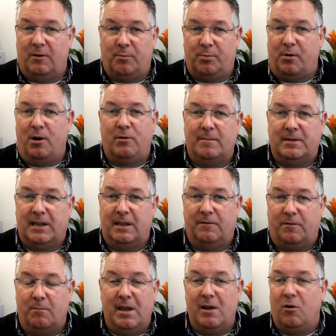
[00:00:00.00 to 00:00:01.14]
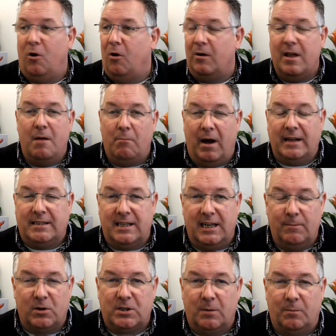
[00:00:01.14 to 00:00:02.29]
a program together for me or my team
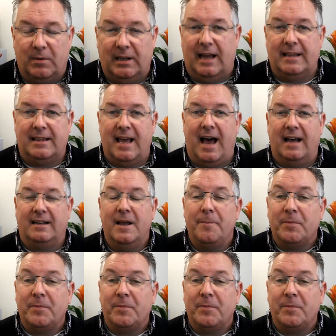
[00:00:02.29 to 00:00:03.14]
or something like that?